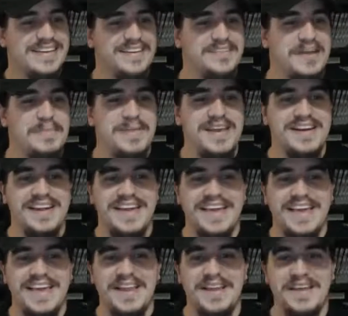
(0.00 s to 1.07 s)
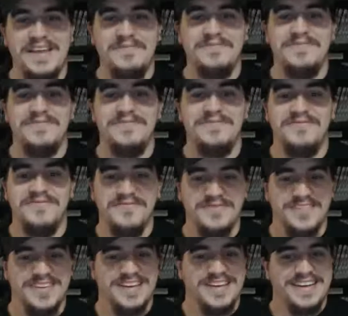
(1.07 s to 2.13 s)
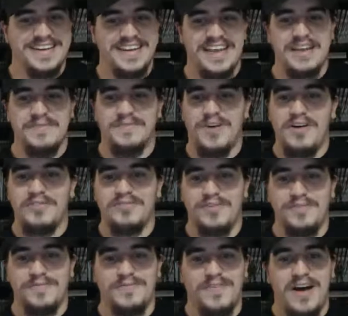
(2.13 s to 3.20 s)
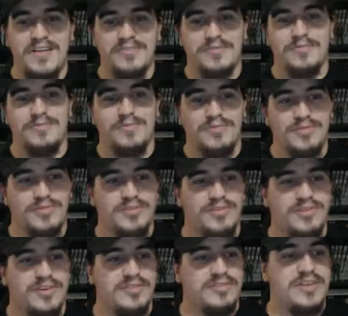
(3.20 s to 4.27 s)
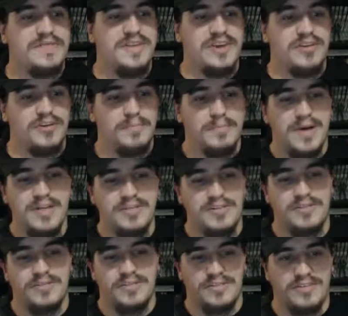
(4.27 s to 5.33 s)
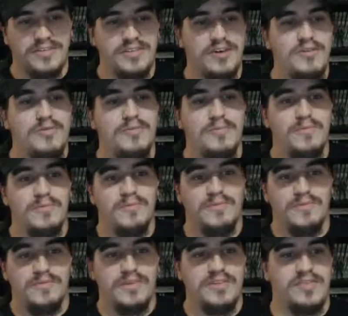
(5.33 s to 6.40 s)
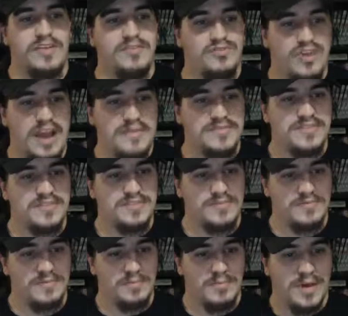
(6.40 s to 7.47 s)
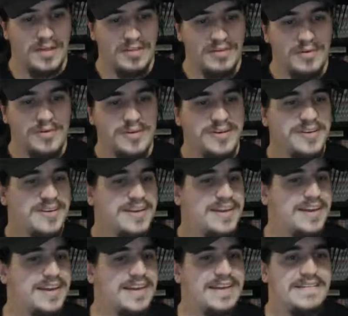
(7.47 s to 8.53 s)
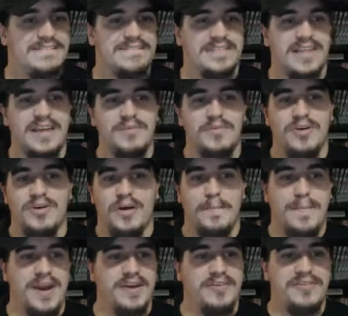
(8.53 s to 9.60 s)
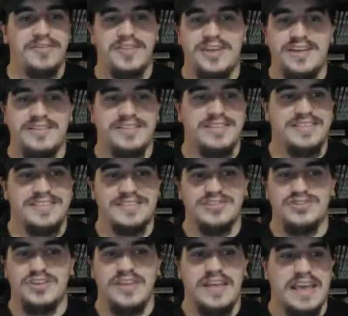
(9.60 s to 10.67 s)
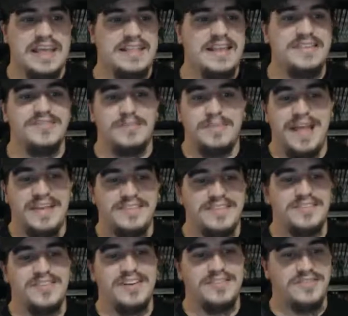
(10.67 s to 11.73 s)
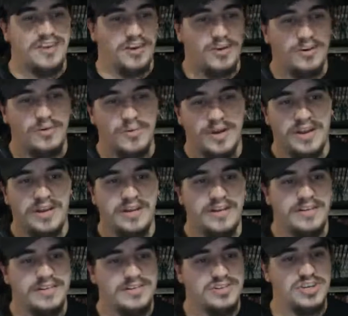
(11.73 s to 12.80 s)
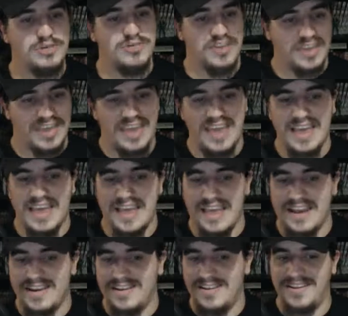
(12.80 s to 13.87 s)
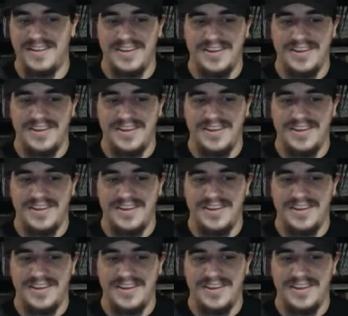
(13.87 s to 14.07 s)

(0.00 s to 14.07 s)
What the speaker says: I mean, it involves her father leaving her mother to go with Travis's mother, and where apparently he did some nasty things to her when she was a kid,